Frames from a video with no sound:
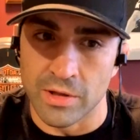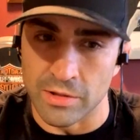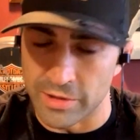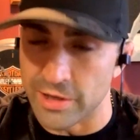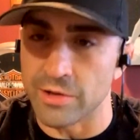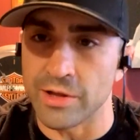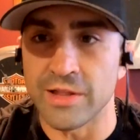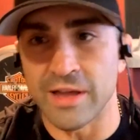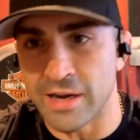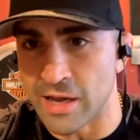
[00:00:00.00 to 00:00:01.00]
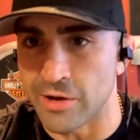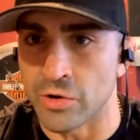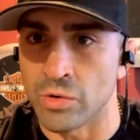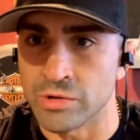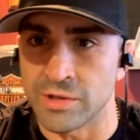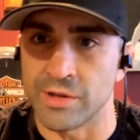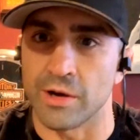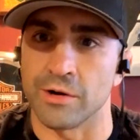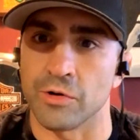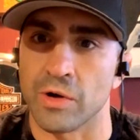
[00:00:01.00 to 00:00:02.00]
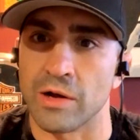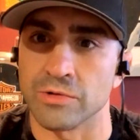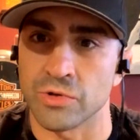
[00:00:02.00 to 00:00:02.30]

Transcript: legally, that he had to go into the underground.